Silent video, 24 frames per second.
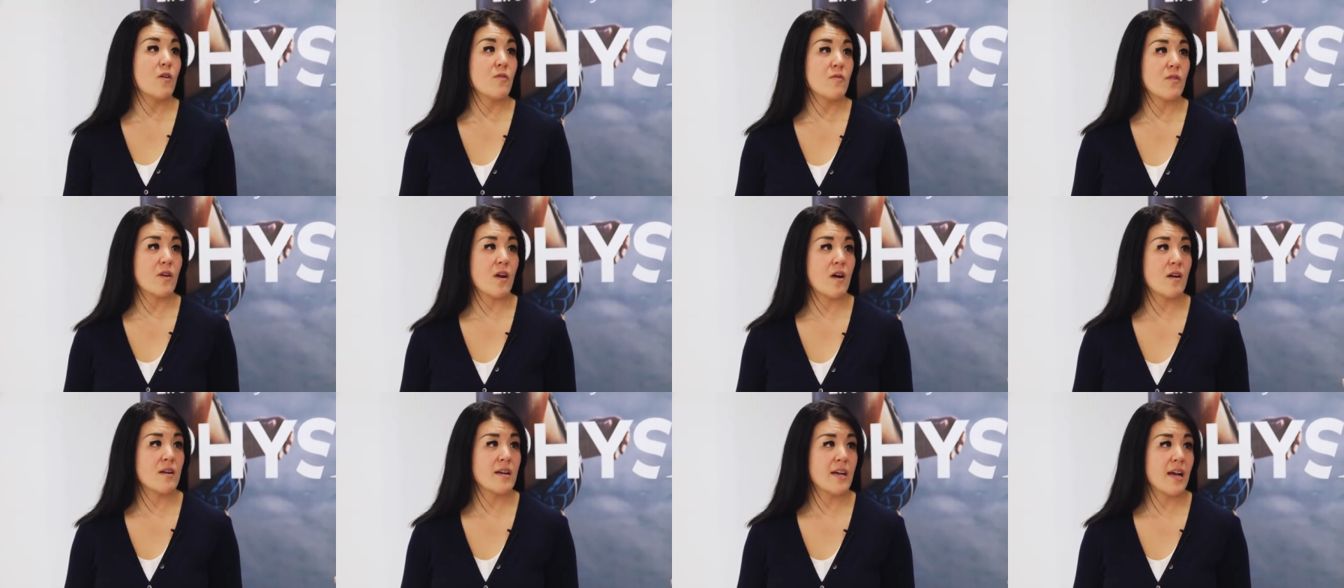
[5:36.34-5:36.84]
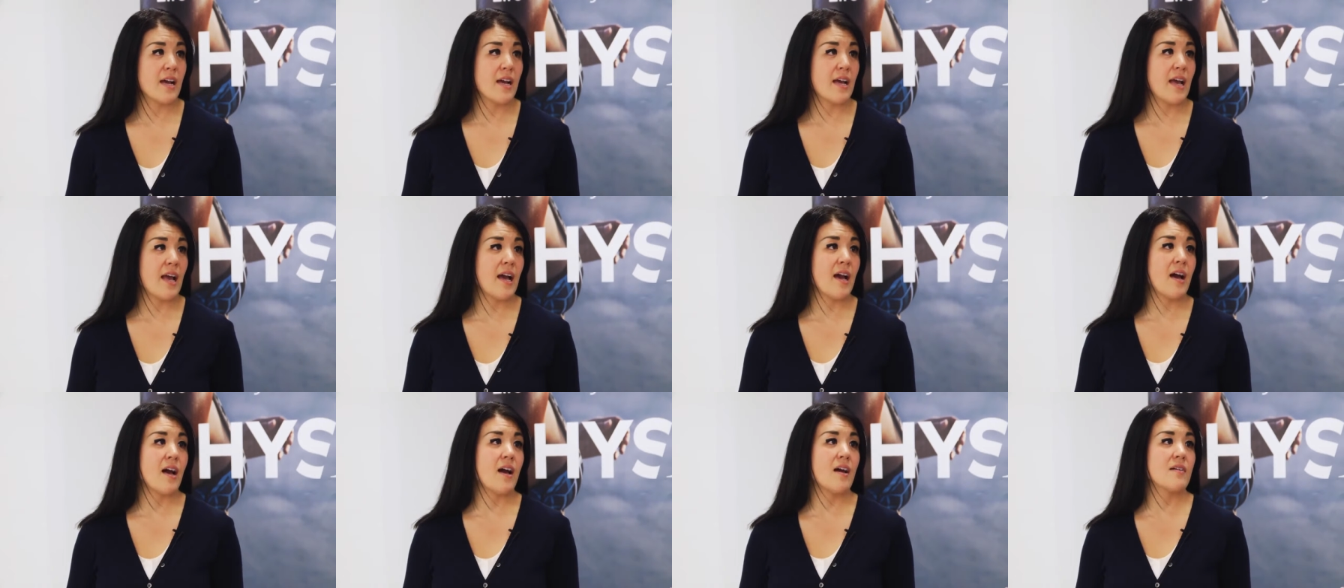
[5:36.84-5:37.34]
overall gut
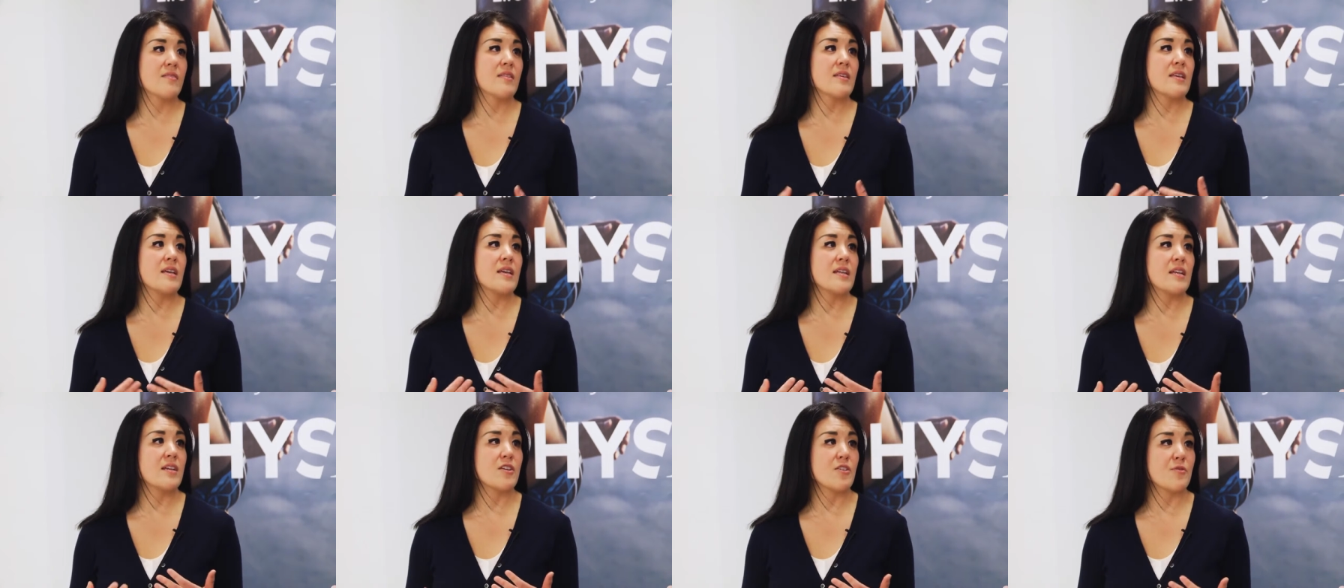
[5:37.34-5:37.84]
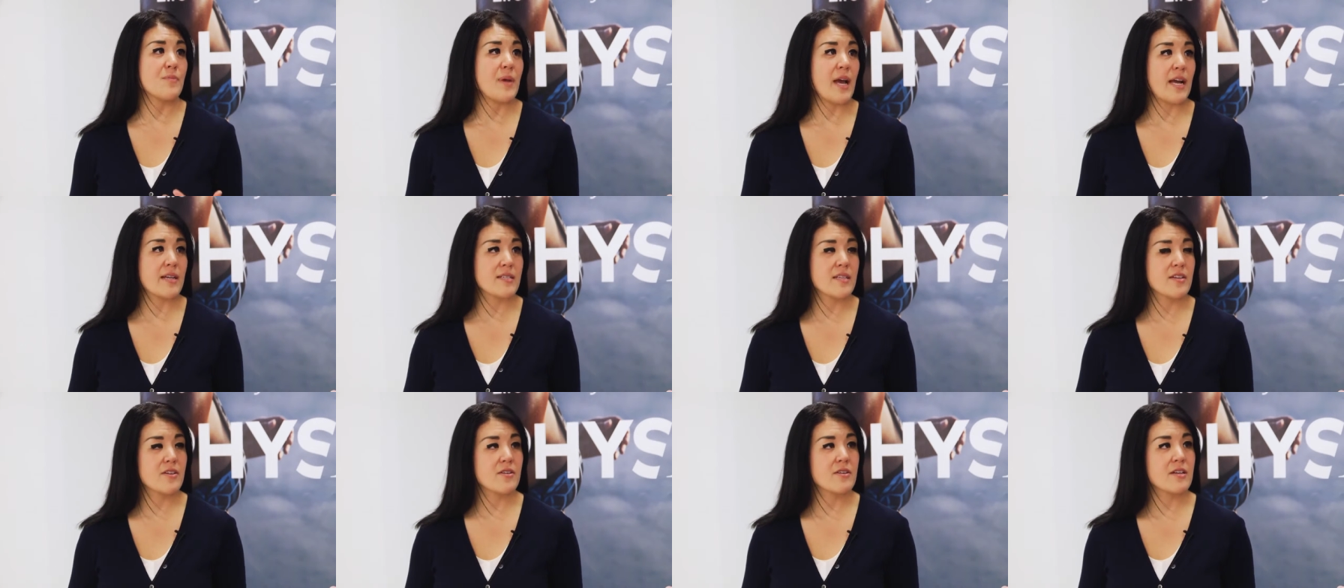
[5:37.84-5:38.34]
health, getting your
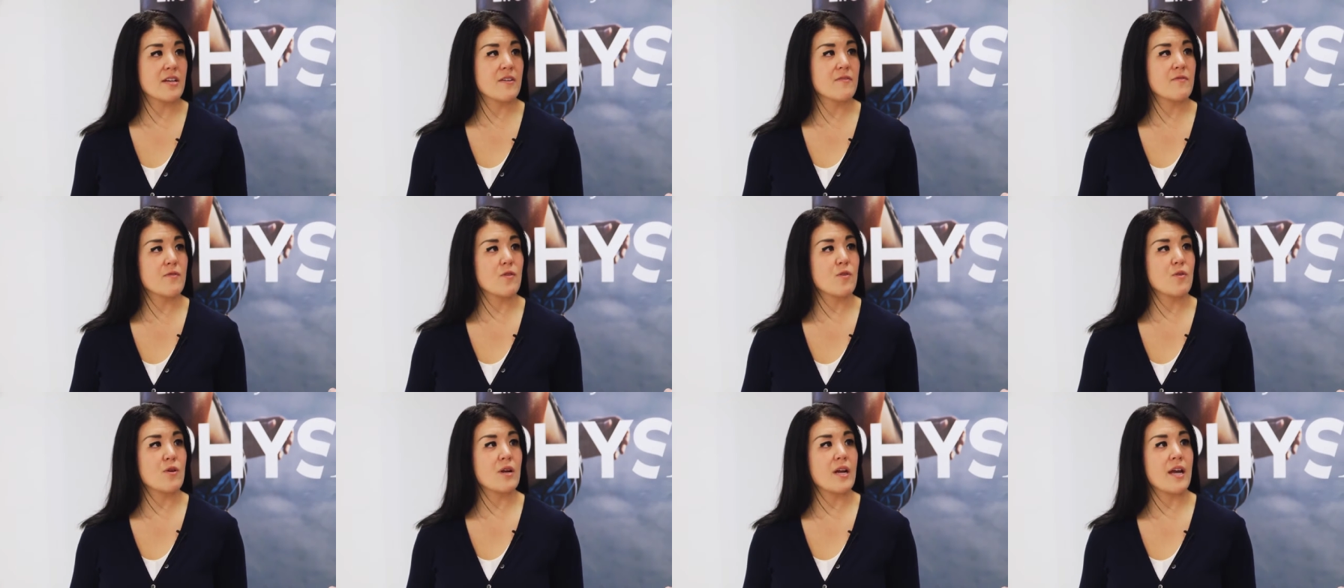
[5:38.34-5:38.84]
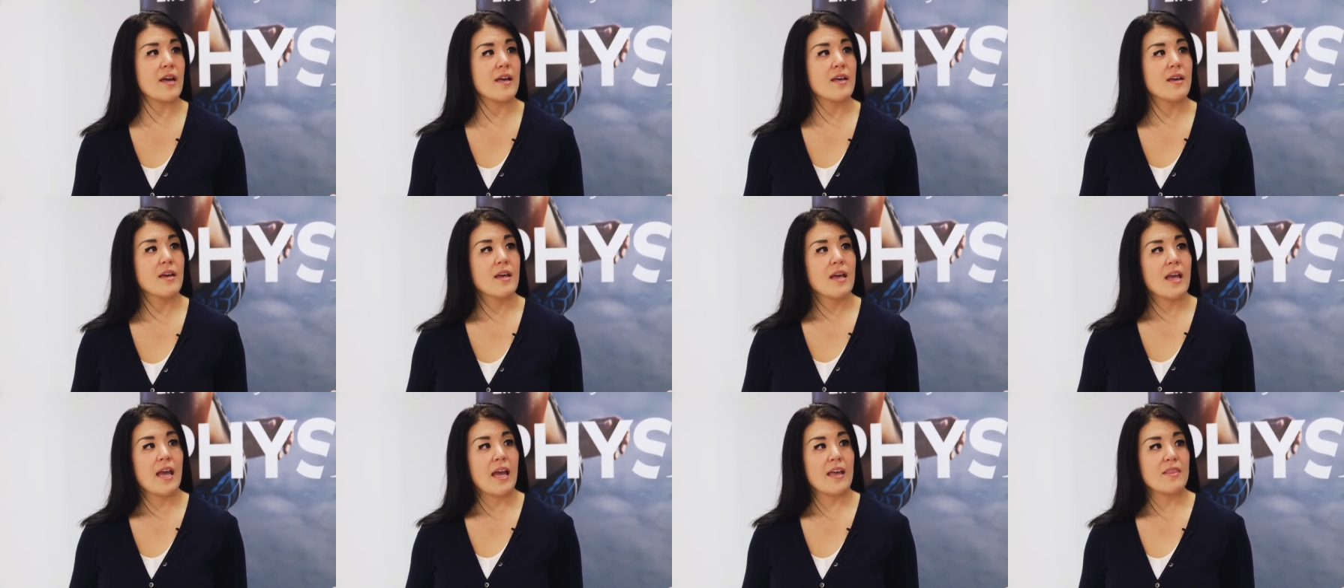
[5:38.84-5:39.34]
bacteria flora
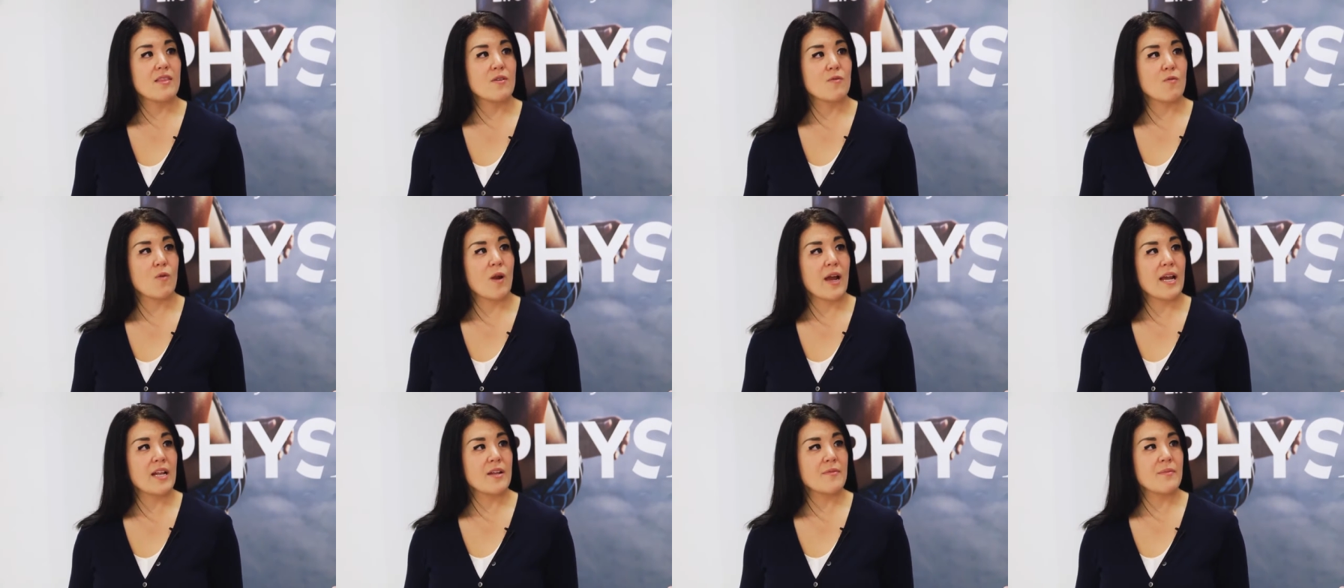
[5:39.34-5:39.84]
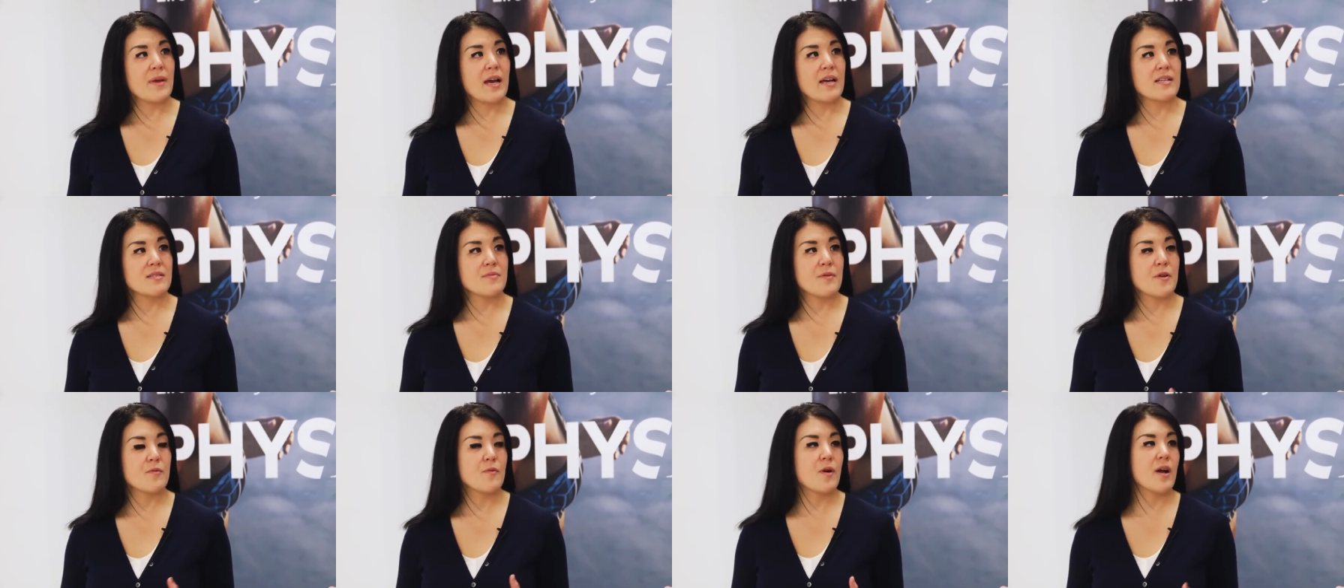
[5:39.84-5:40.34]
and the right
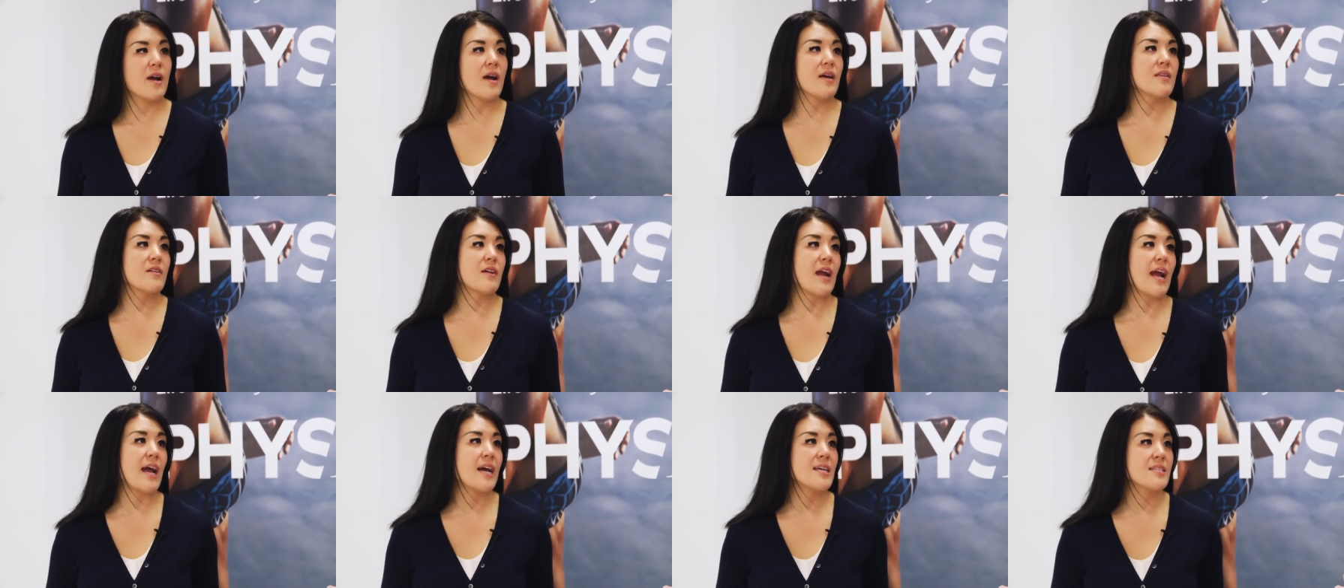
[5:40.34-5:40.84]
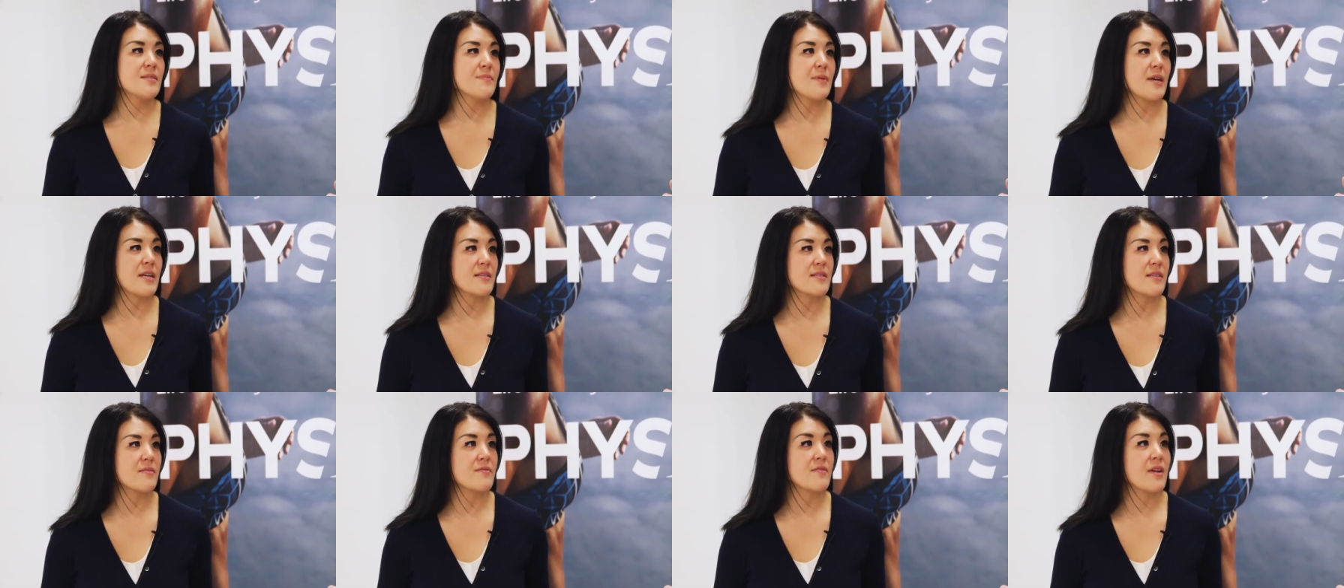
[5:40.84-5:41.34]
amounts, but what other
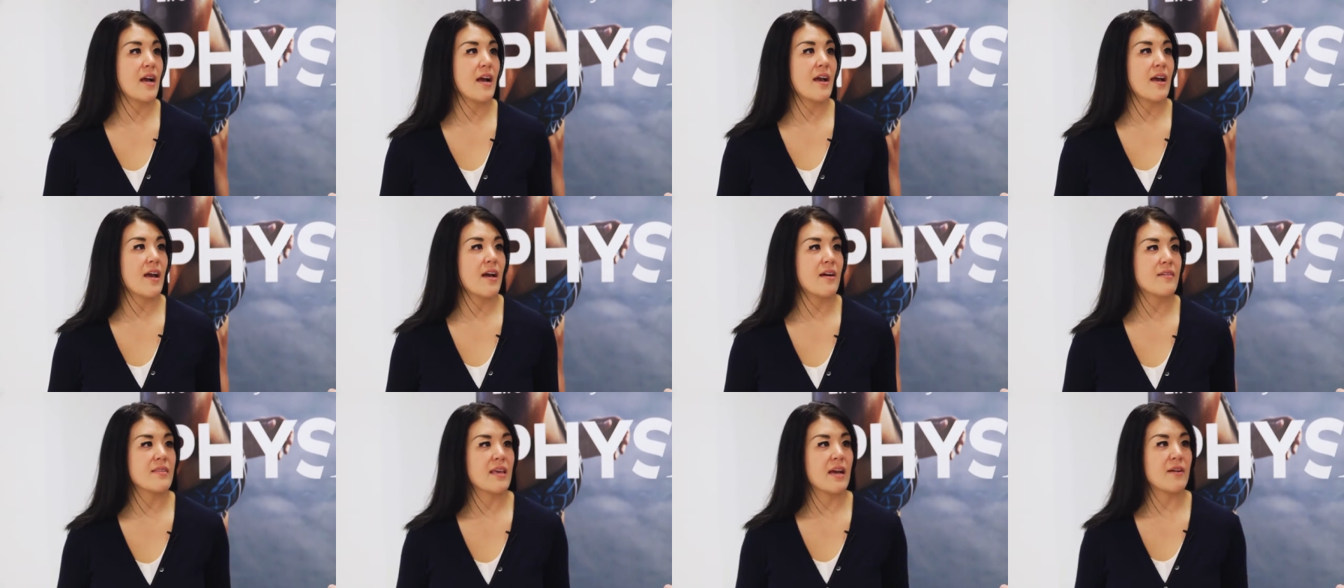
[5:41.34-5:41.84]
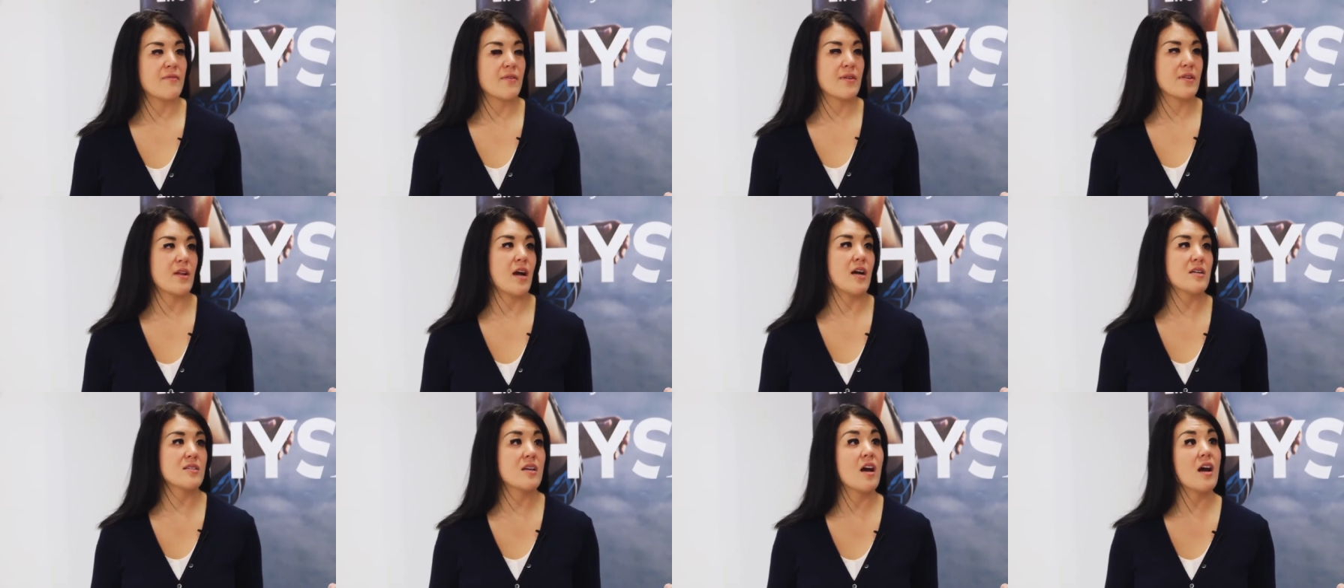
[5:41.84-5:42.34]
aspects of gut health have we
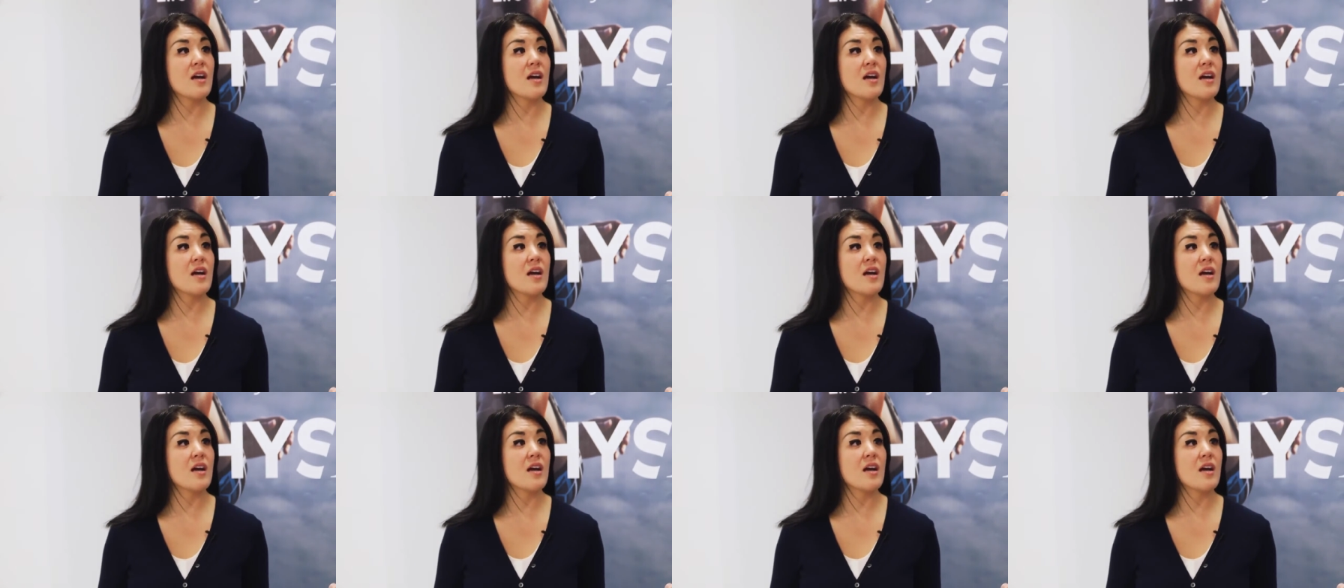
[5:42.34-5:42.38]
not